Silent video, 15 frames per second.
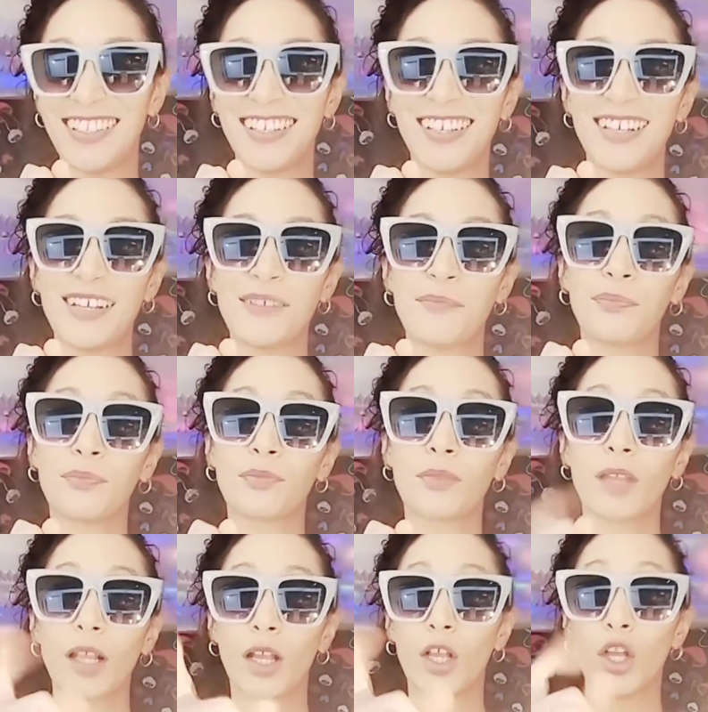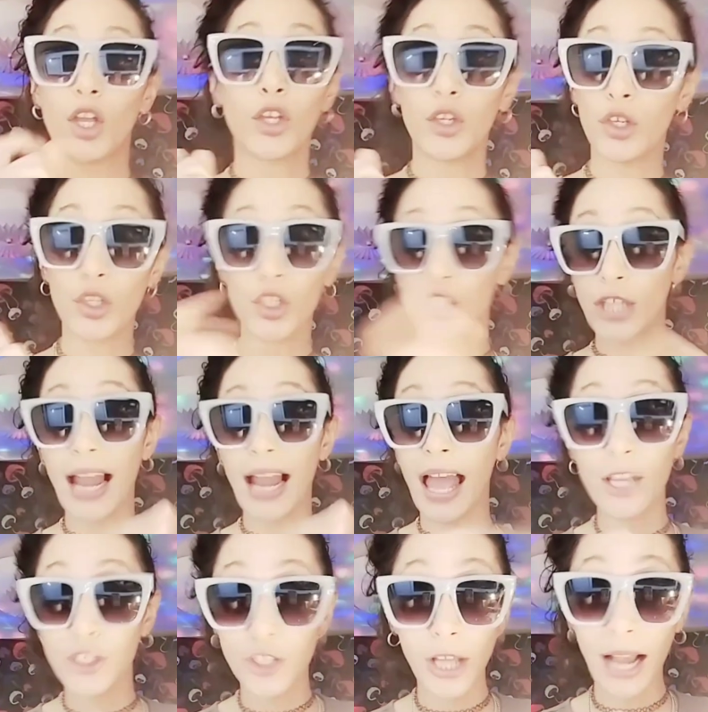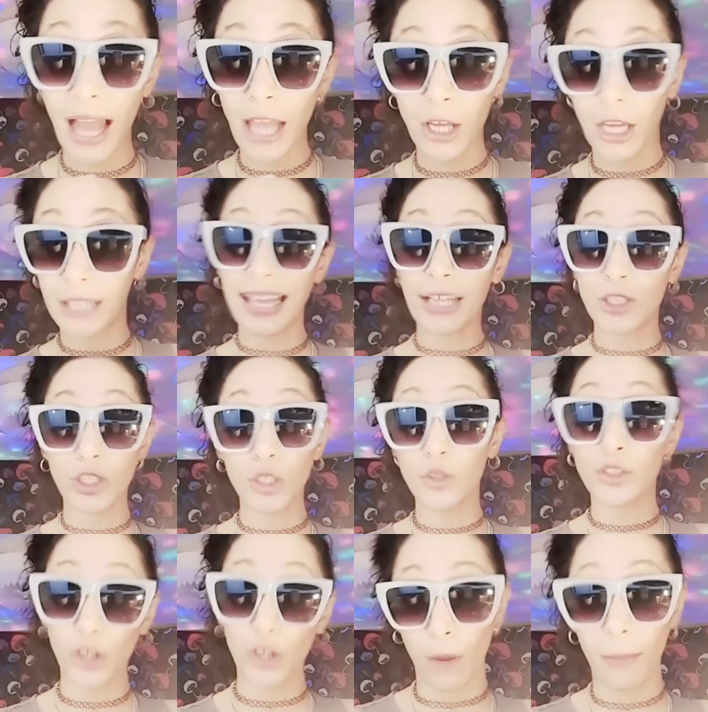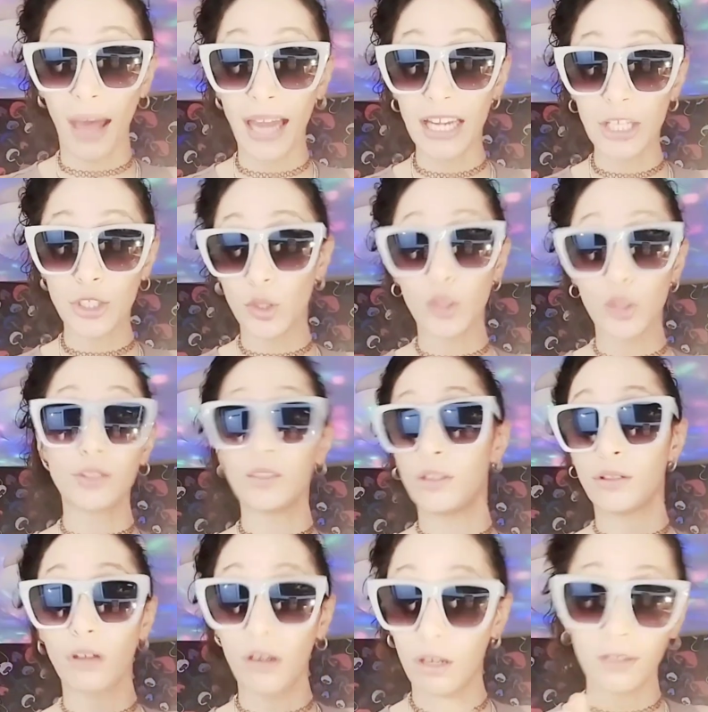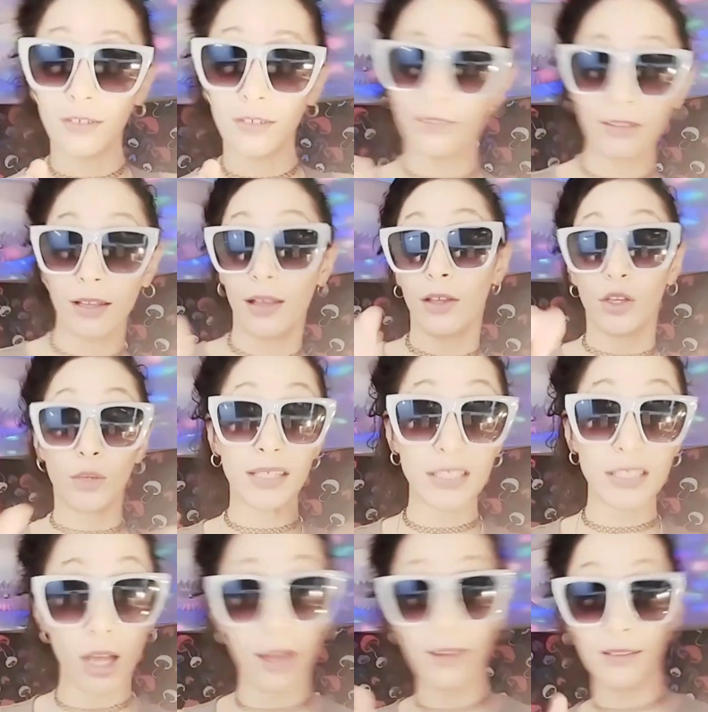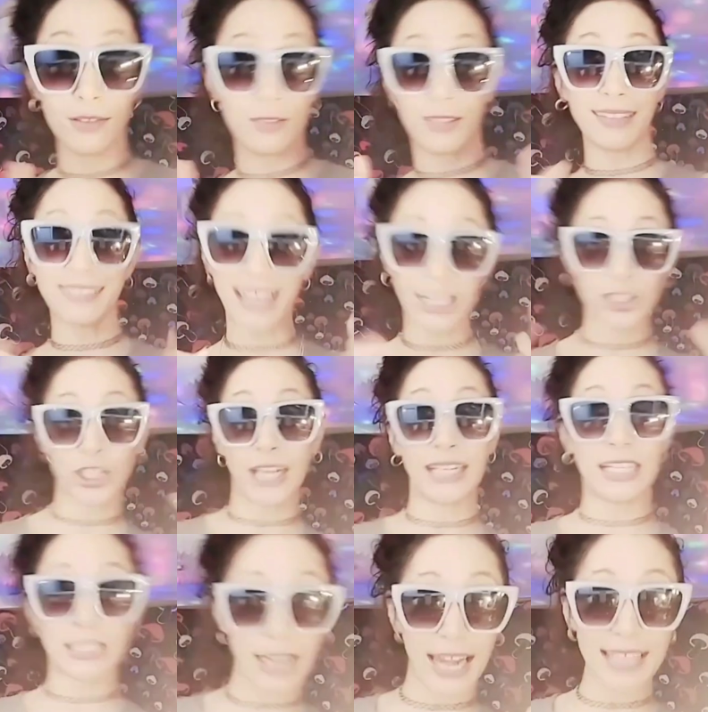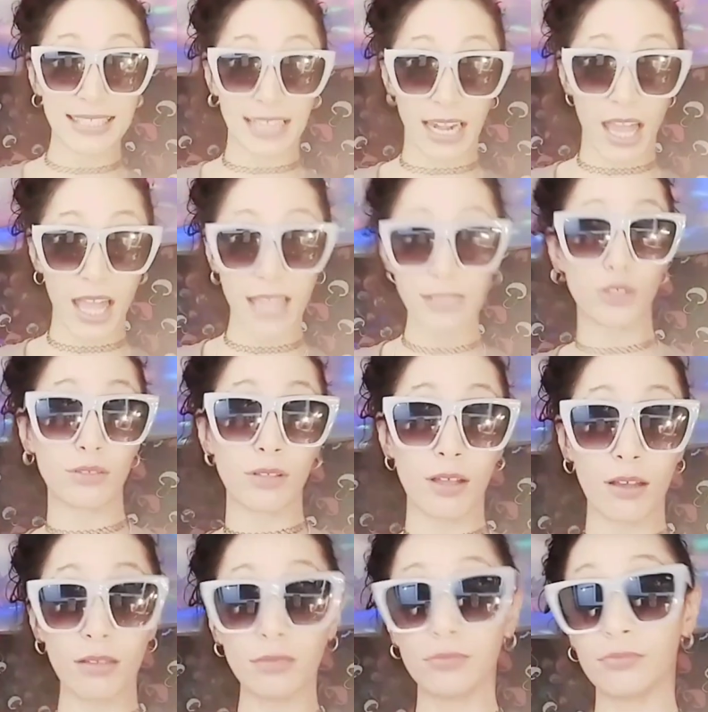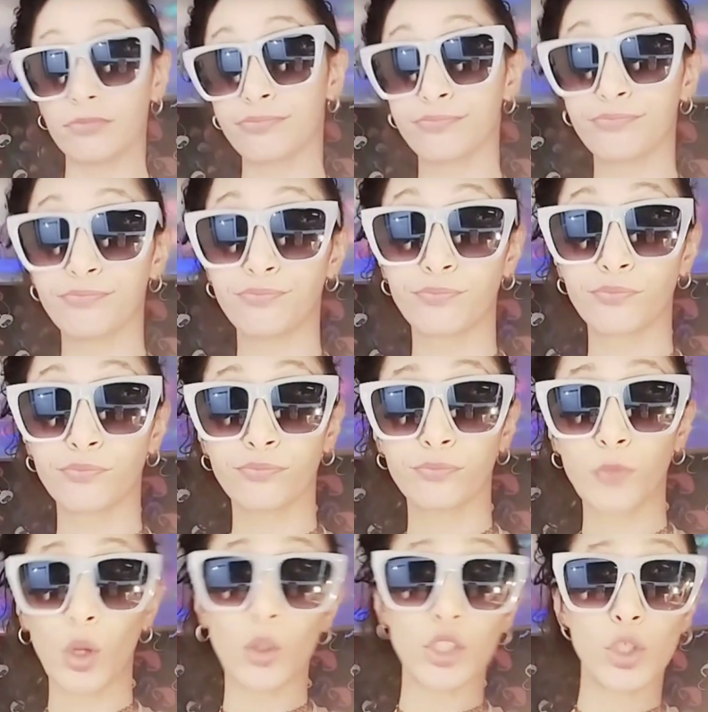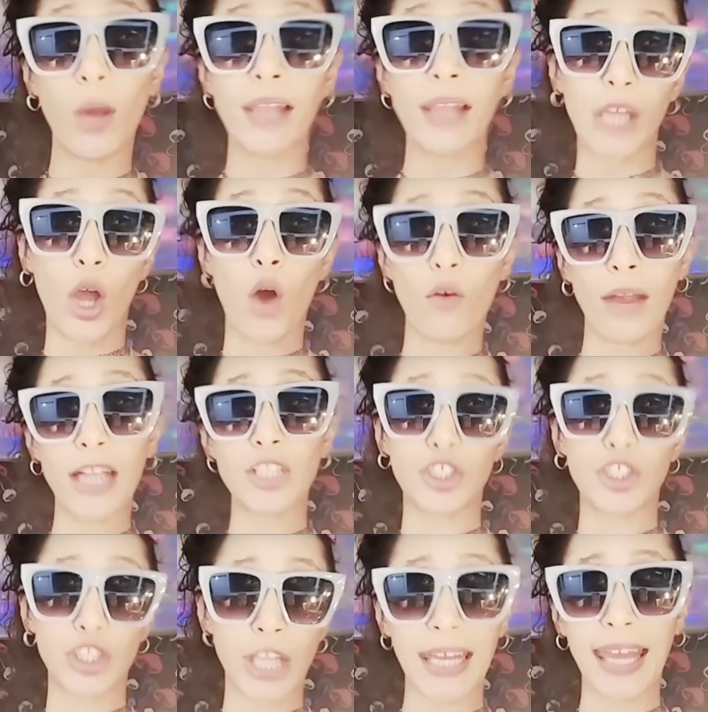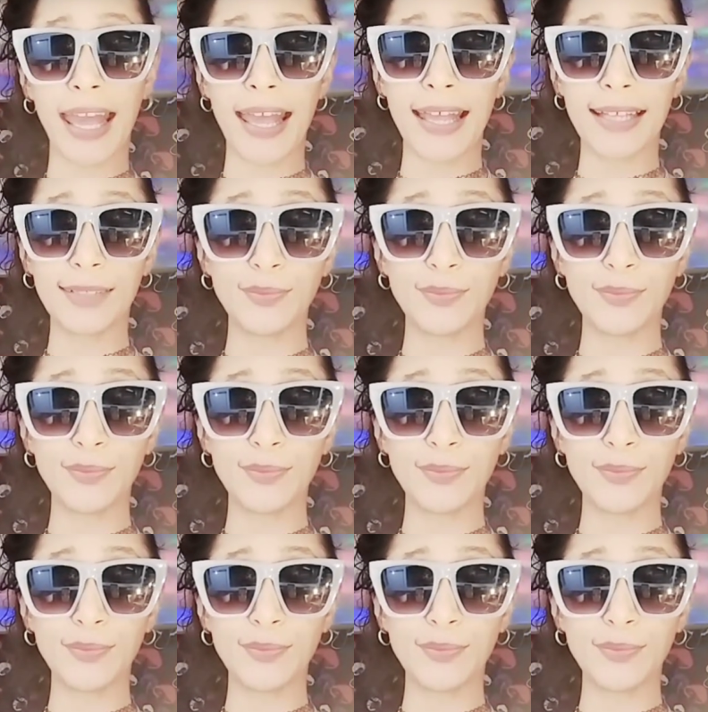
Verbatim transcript: Hmm. You, shall I shall I connect you to your bodysuit? You know, you you must con- contact Chinese restaurant. You know, Would you want the orange chicken?